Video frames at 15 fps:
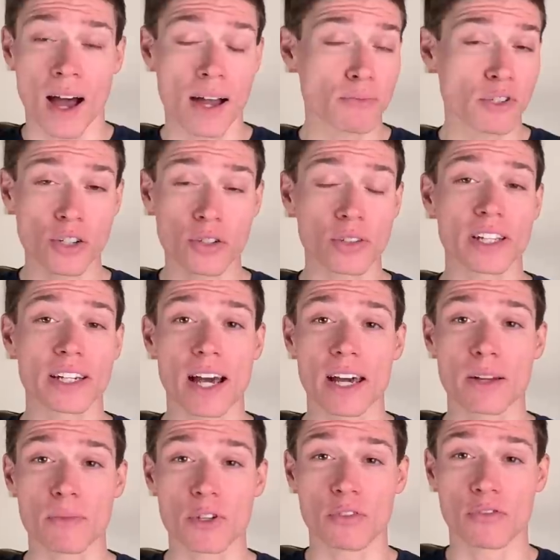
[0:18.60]
I'm certainly not
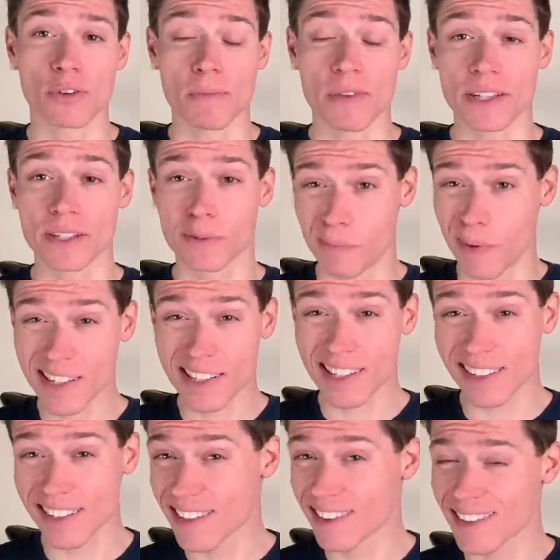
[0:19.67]
immune from this.
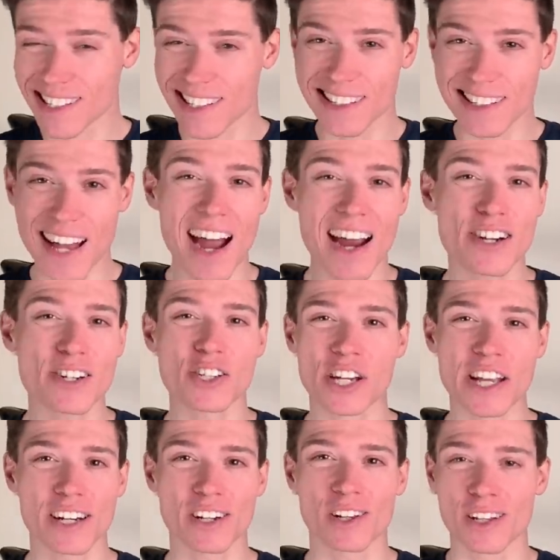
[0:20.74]
Basically, this entire
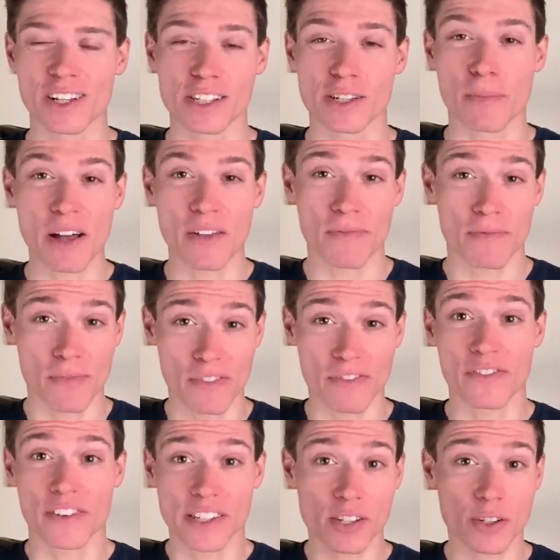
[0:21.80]
channel is about the
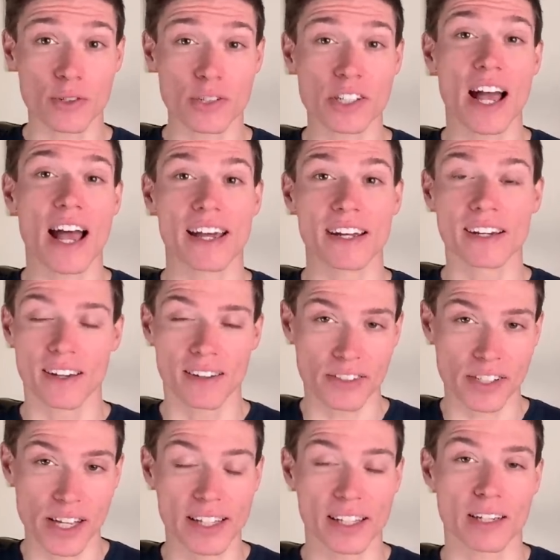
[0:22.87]
physical side of
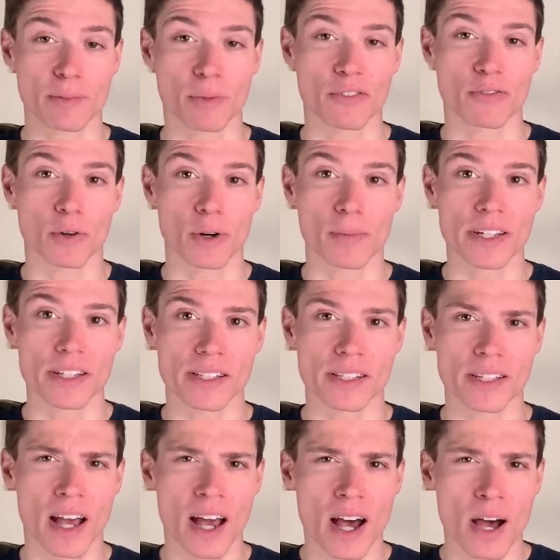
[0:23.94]
cycling
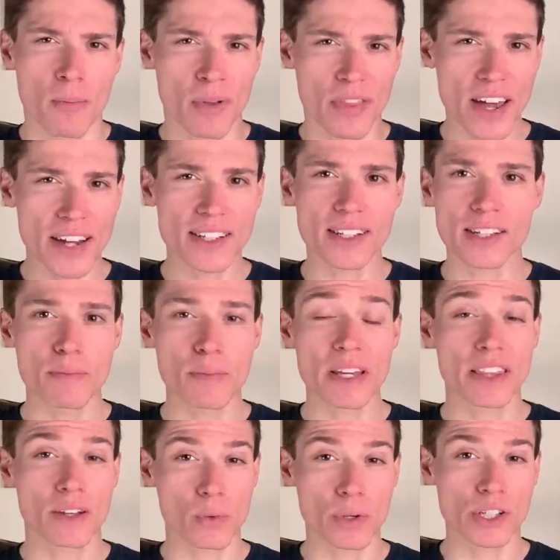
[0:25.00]
performance. But that doesn't
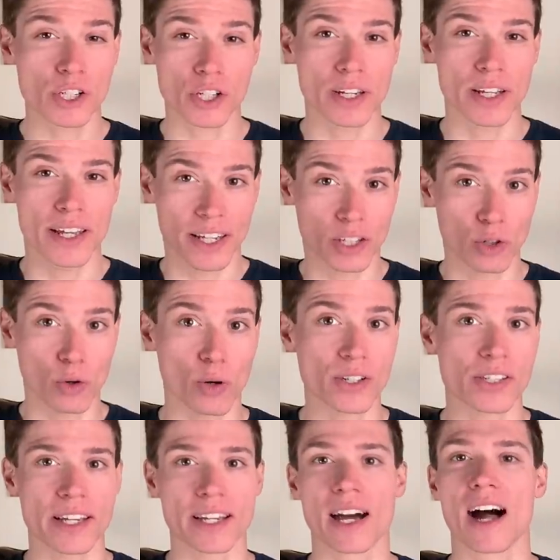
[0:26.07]
mean that we should ignore
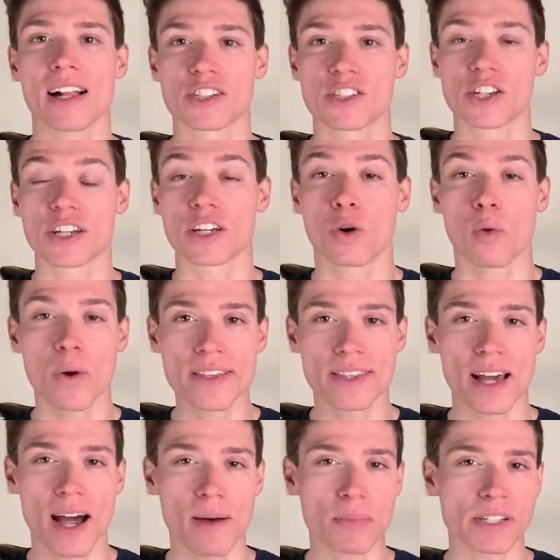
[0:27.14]
psychology. Quite
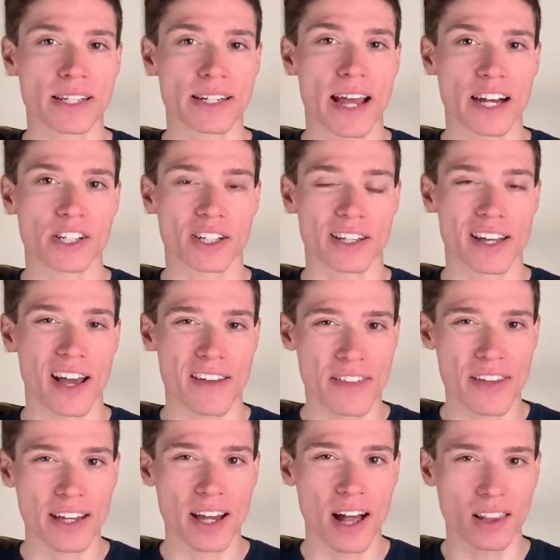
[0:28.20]
the opposite, actually. I
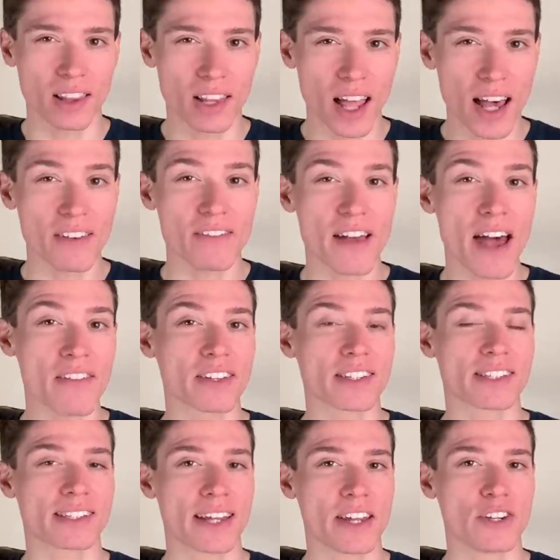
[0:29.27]
think a lot of
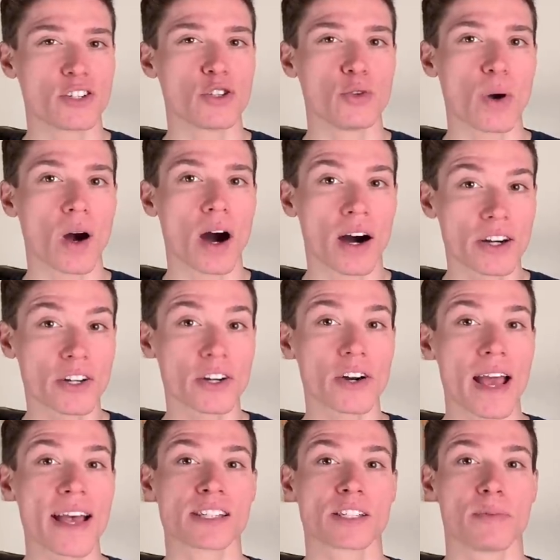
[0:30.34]
athletes tend to
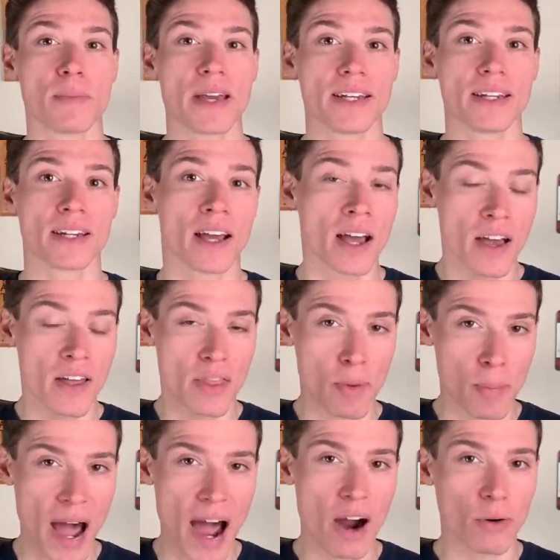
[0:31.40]
underestimate the
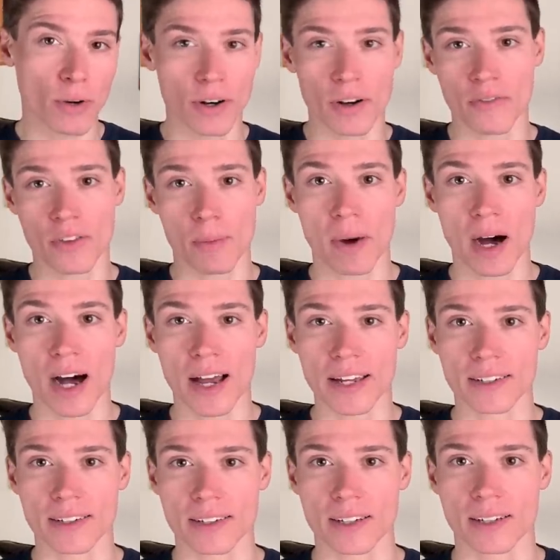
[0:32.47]
power of the
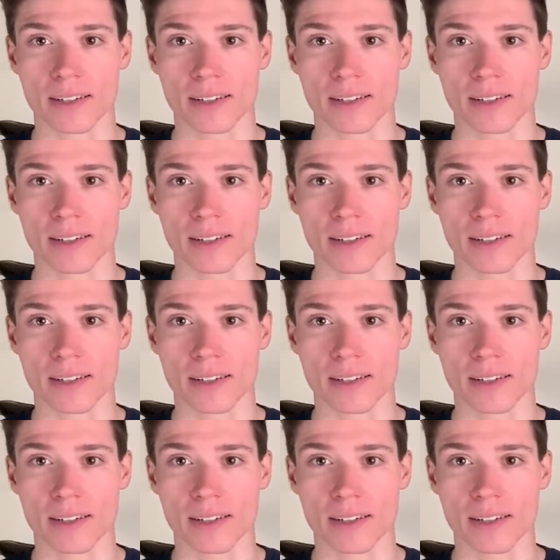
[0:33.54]
mind.